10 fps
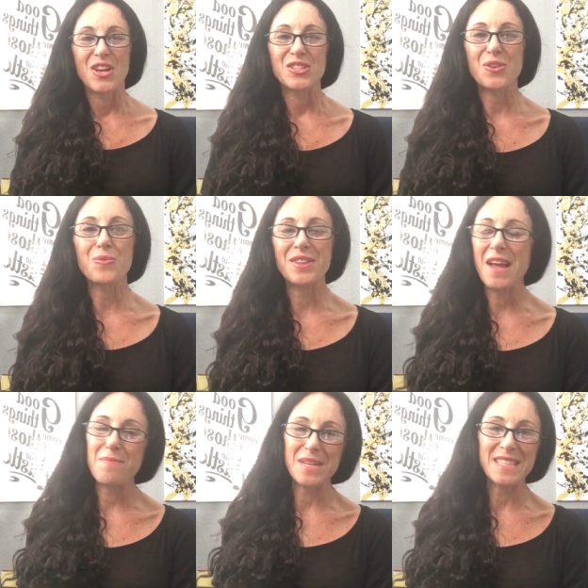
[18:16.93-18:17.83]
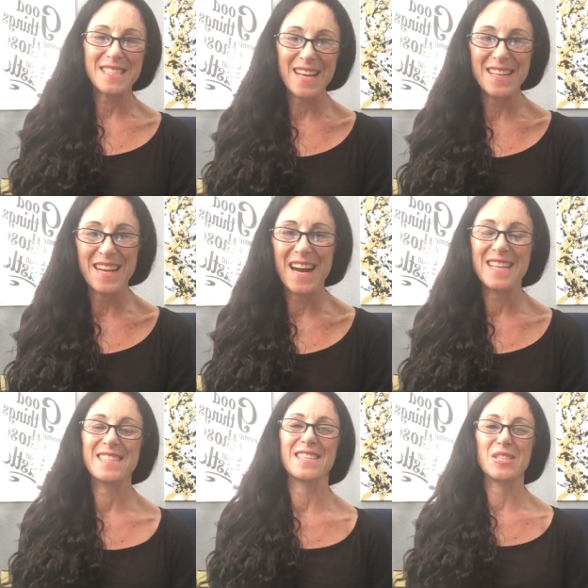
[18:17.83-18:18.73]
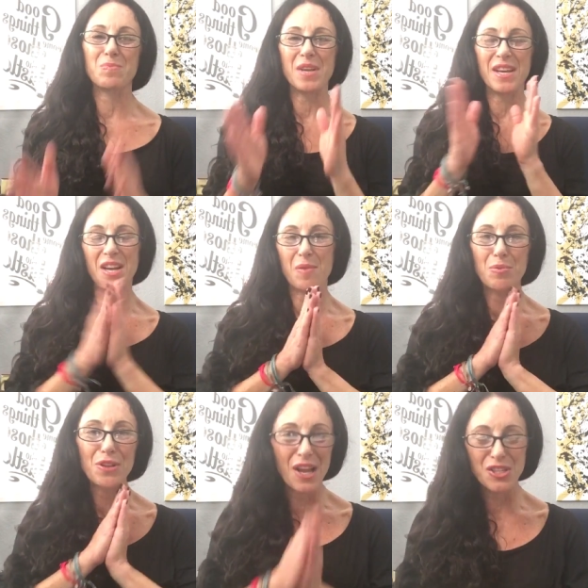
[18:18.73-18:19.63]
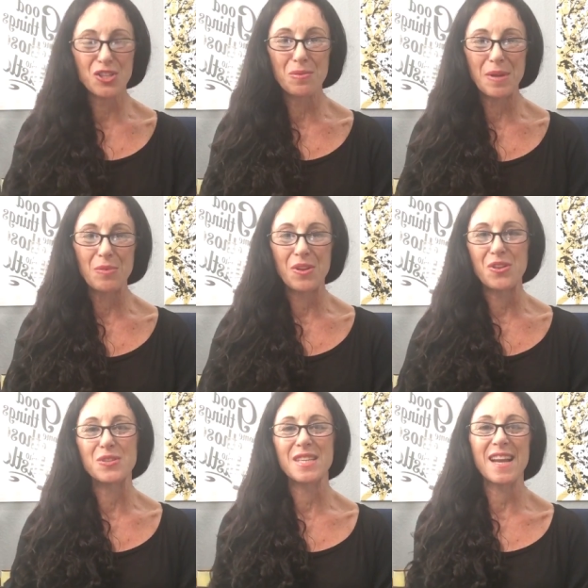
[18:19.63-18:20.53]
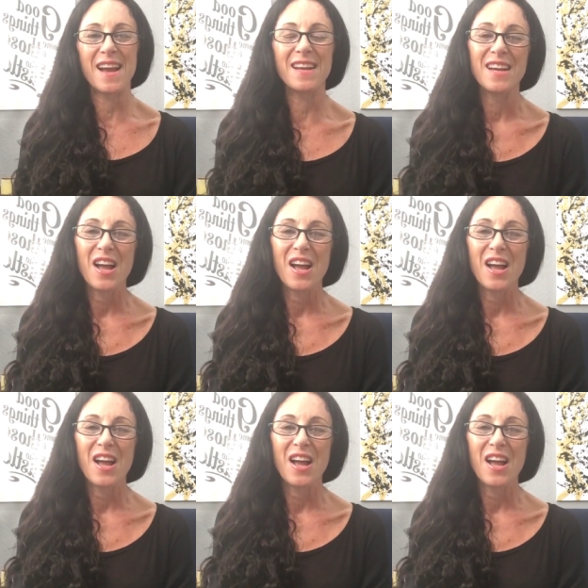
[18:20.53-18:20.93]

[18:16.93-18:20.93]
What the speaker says: So with that being said, guys, it's been a pleasure to be with you today.